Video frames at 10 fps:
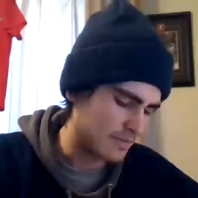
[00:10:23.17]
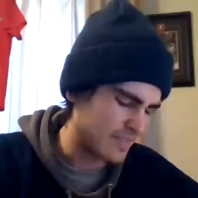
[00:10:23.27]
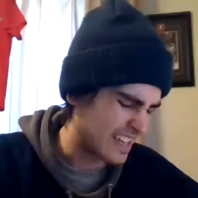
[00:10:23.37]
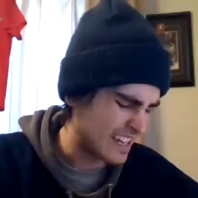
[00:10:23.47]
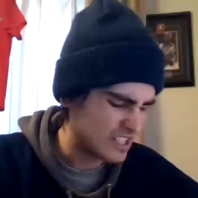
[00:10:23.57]

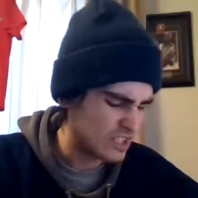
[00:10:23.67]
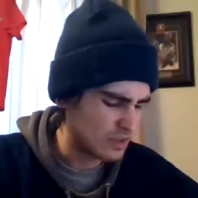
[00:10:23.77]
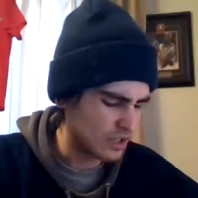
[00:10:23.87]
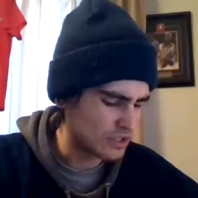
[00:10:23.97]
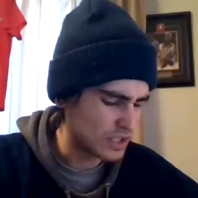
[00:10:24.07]
The issue
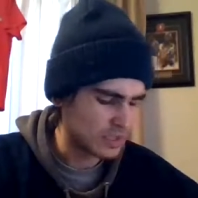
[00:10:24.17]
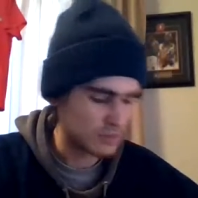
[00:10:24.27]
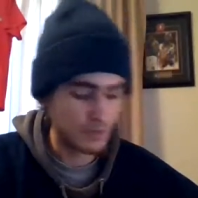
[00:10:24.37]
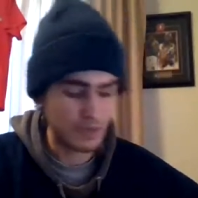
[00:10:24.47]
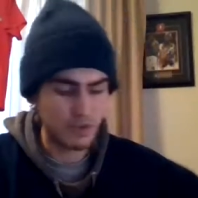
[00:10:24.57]
also is
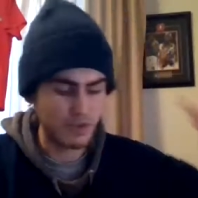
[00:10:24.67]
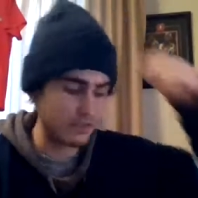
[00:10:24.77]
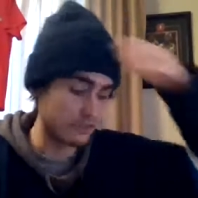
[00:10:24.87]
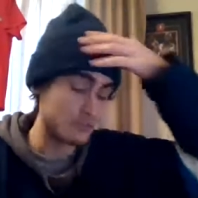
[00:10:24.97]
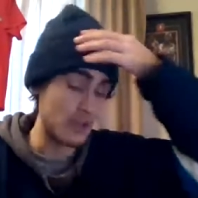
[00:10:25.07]
with
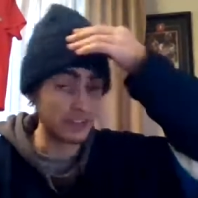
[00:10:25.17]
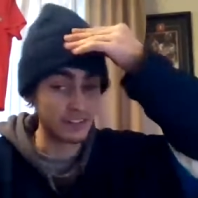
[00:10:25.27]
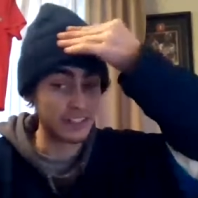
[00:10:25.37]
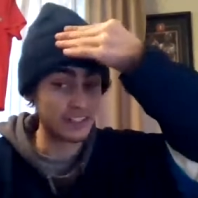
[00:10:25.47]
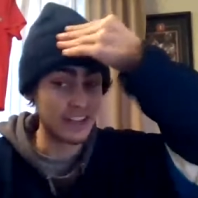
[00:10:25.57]
Buffalo's penalty
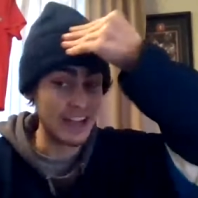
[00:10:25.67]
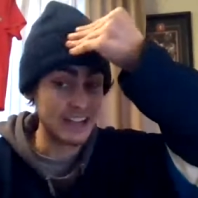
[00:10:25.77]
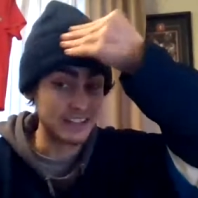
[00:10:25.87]
kill, guys.